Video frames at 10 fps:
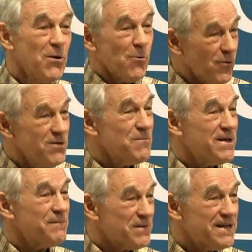Wouldn't
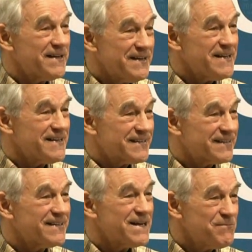it be a neat
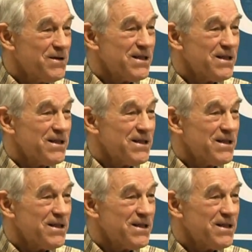time